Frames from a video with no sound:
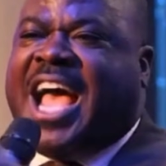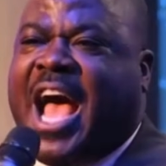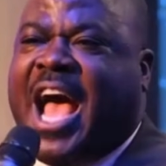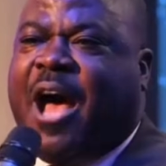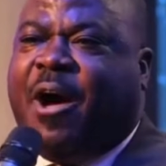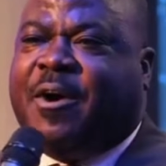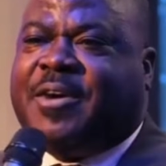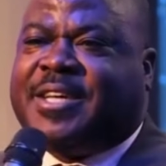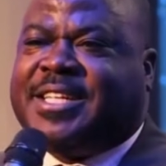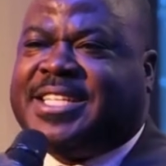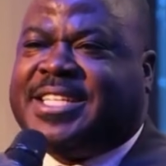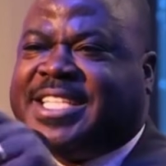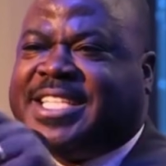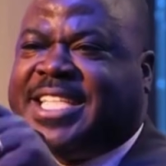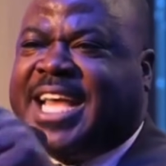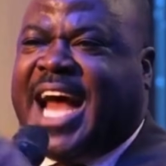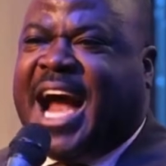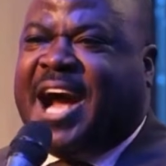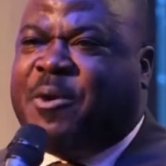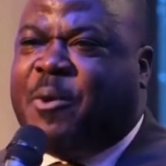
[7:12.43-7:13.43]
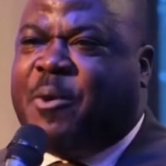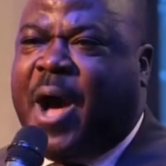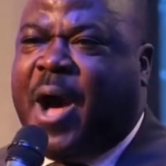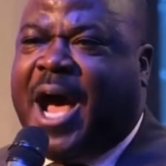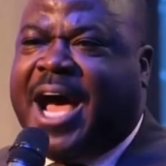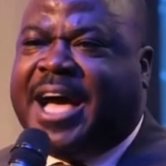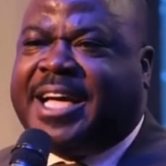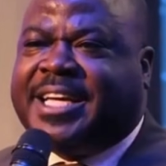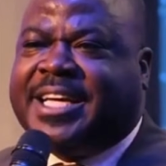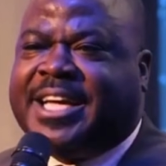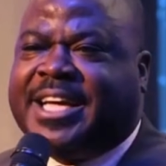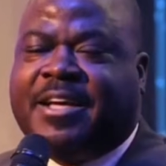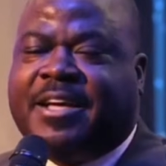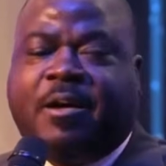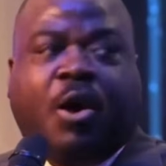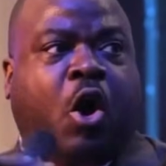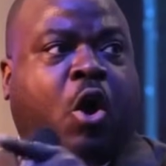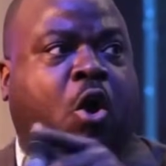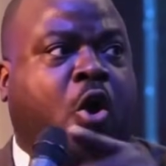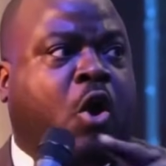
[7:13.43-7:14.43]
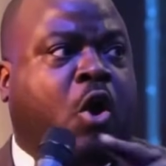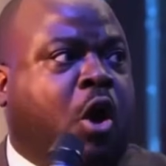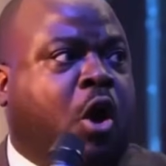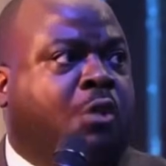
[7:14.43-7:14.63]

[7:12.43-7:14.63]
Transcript: The fear of noise and